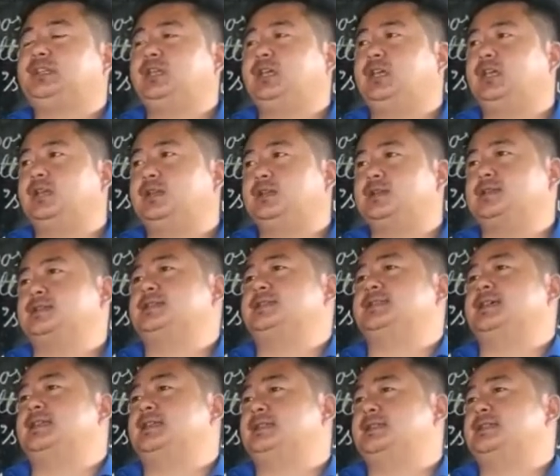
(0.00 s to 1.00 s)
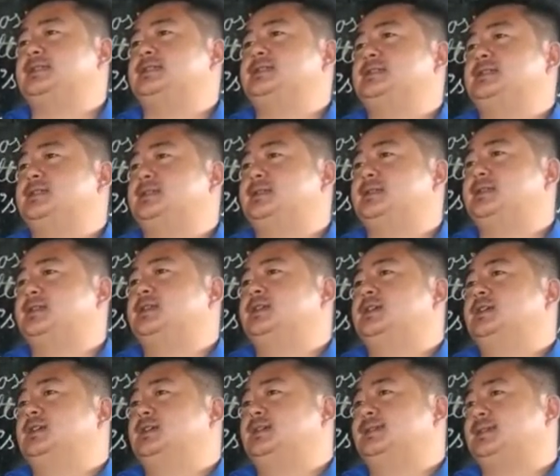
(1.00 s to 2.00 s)
in a sentence,
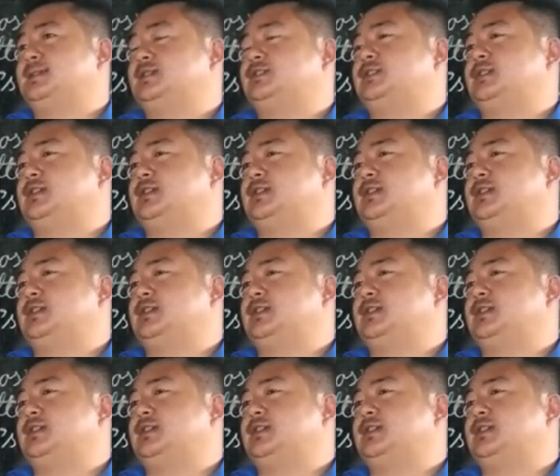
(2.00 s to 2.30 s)
such